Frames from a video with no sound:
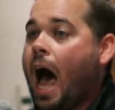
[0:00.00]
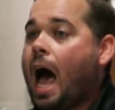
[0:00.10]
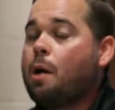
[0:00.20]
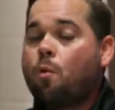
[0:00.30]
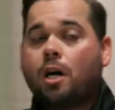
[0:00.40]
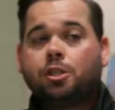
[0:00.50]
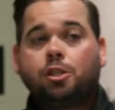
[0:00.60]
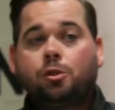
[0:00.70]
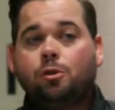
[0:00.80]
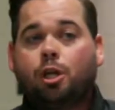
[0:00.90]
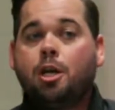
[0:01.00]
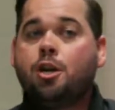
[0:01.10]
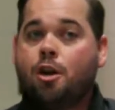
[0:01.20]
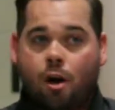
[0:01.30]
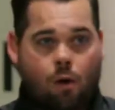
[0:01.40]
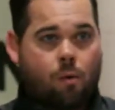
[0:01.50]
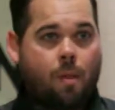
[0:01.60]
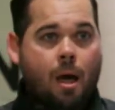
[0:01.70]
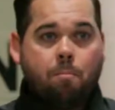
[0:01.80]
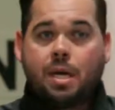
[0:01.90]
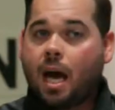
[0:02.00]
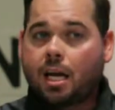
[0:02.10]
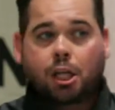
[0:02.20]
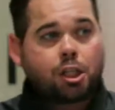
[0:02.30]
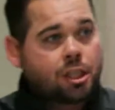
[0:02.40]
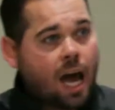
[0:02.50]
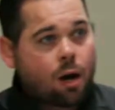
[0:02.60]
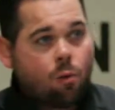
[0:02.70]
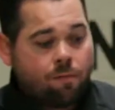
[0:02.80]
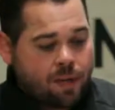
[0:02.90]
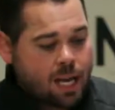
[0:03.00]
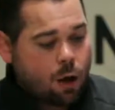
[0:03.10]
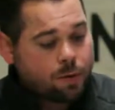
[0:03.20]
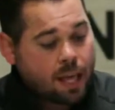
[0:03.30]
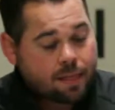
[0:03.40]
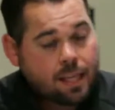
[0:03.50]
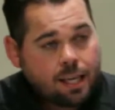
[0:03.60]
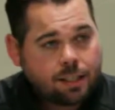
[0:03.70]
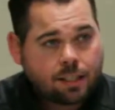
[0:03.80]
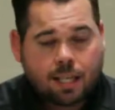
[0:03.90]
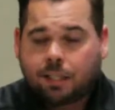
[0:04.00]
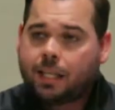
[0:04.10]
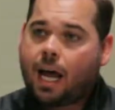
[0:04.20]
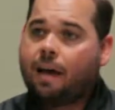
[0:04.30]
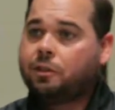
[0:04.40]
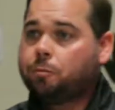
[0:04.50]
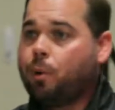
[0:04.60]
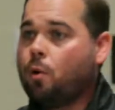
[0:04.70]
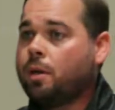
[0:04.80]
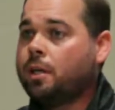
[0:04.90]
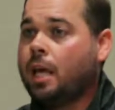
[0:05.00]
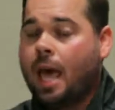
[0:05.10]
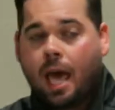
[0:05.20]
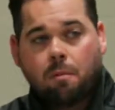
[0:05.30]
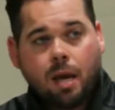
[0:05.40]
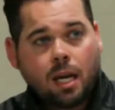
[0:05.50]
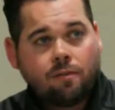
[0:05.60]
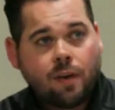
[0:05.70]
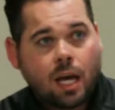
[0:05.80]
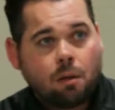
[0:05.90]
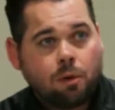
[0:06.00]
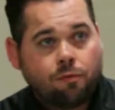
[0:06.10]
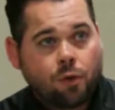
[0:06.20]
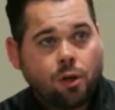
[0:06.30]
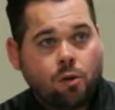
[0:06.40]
I want you to know beyond a shadow of a doubt that these things that I've spoken and made available for